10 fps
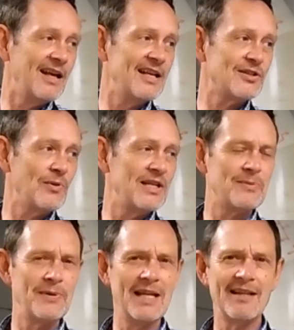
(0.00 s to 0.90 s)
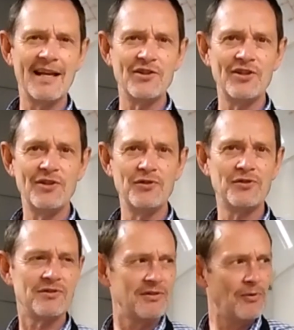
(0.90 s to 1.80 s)
It's a recipe that's
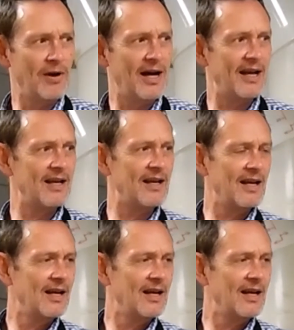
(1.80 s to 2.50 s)
used quite